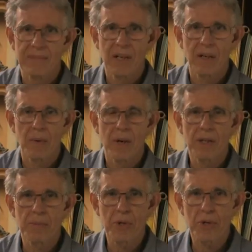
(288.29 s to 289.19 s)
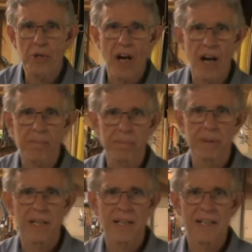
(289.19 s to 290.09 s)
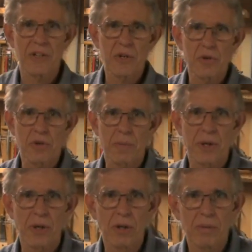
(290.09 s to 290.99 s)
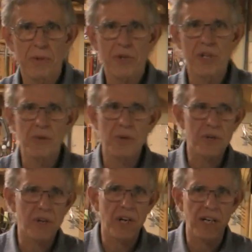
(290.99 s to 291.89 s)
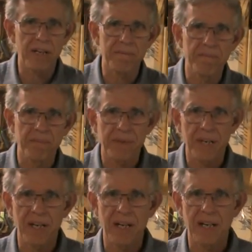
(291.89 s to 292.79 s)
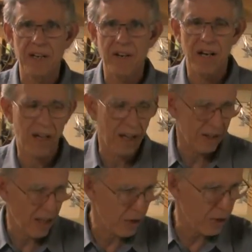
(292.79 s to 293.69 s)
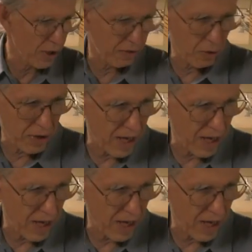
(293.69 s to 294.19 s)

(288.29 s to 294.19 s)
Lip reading: No, welcome to the shop. This used to be an old machinery shed, and had a dirt floor